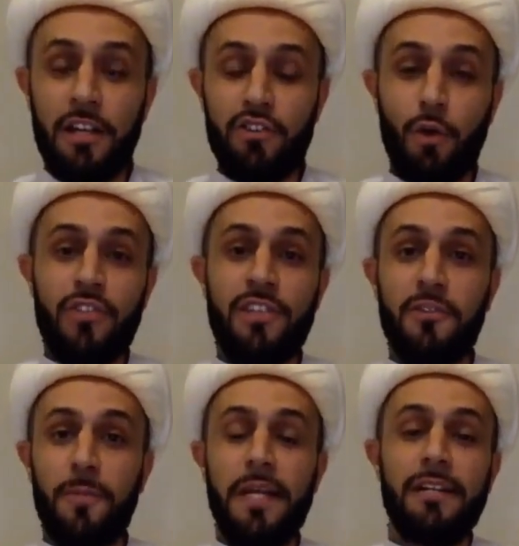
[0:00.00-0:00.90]
chose to
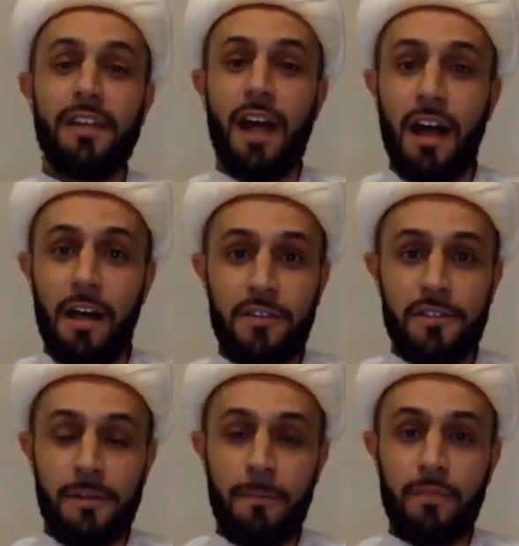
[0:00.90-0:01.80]
speak to
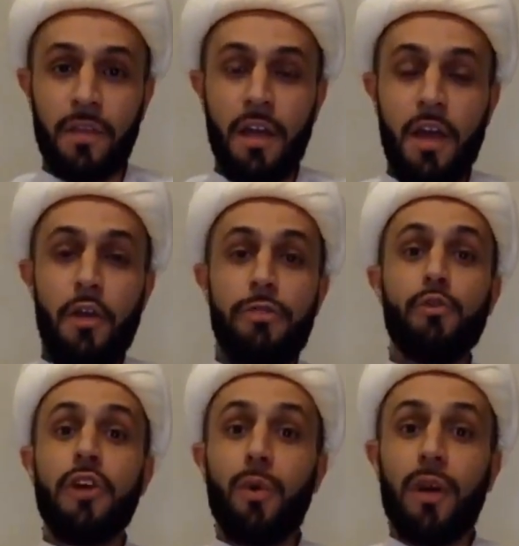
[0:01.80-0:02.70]
us through the
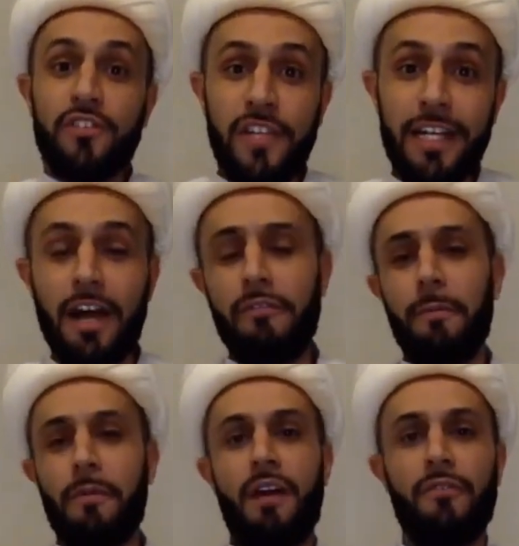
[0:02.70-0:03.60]
wasila of the
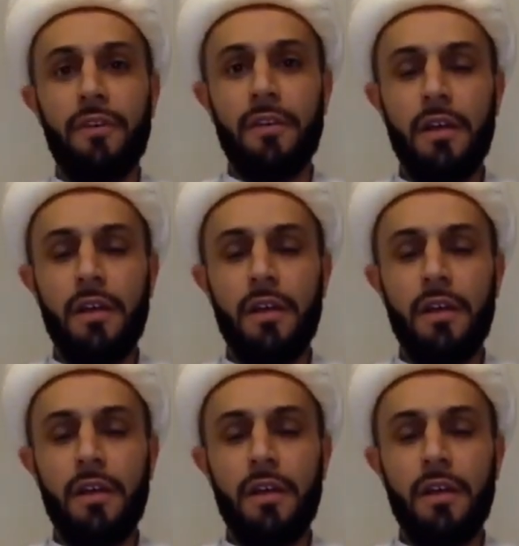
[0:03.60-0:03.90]
Prophet.